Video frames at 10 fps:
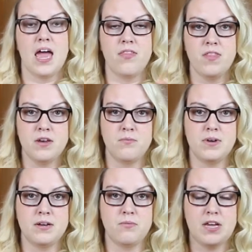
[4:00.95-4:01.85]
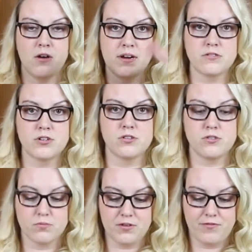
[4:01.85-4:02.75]
and then when we go down to the
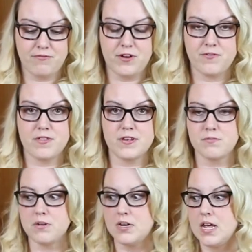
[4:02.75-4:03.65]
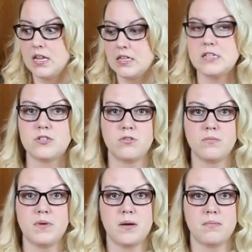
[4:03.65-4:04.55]
350 for this one, these two will
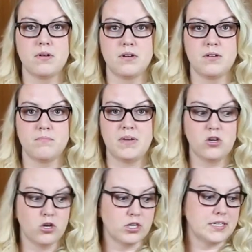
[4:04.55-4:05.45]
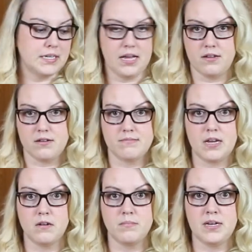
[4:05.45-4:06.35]
be able to be cooked together,
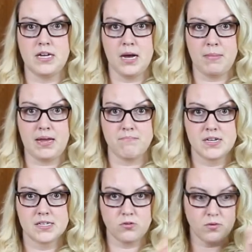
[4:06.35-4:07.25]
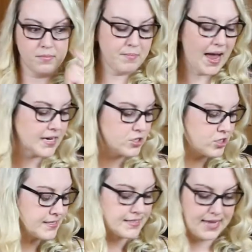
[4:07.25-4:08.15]
and it'll be yummy. So we'll be back in
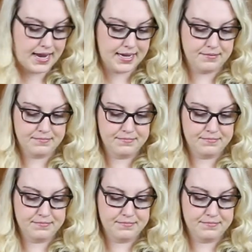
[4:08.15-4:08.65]
just a second.